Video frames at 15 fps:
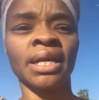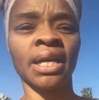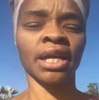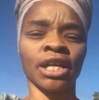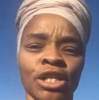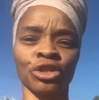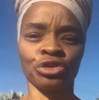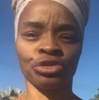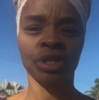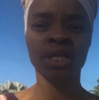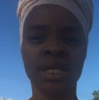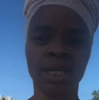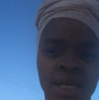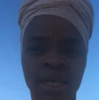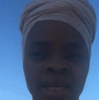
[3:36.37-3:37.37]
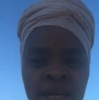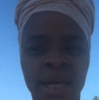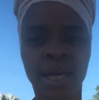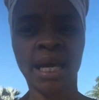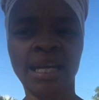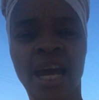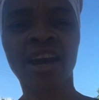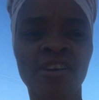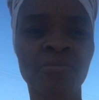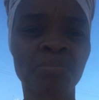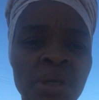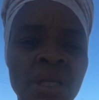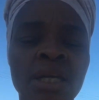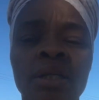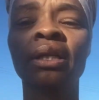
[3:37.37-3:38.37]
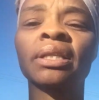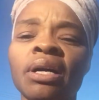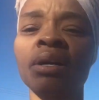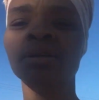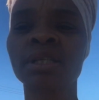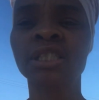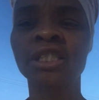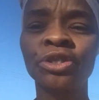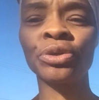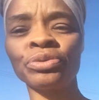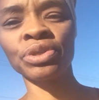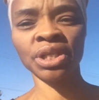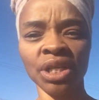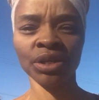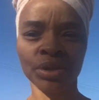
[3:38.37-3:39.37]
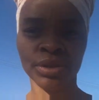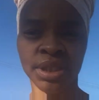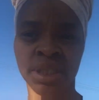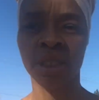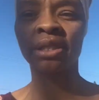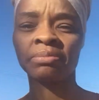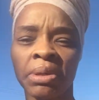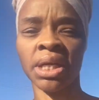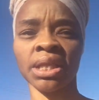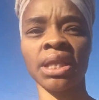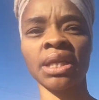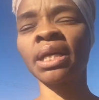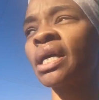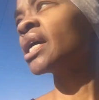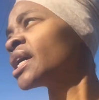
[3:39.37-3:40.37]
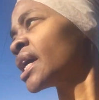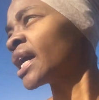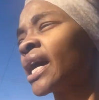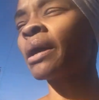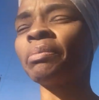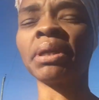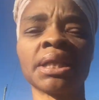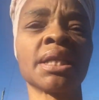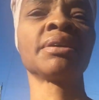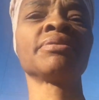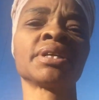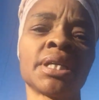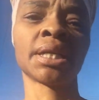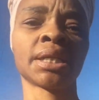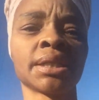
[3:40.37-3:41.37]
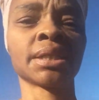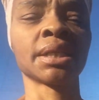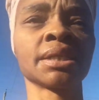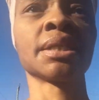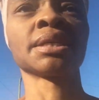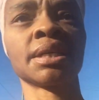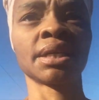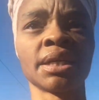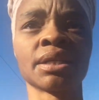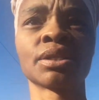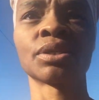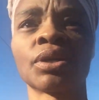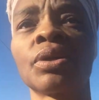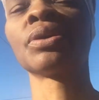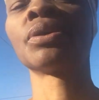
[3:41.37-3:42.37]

country. And I have been here the longest, 2 years this month. I've been living in Tanzania, so